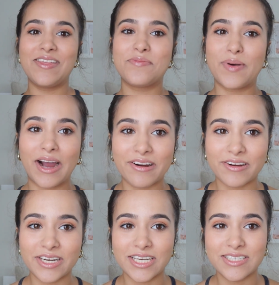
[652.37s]
The
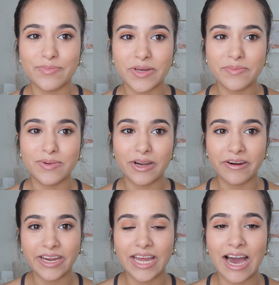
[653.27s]
background is a bit blurry.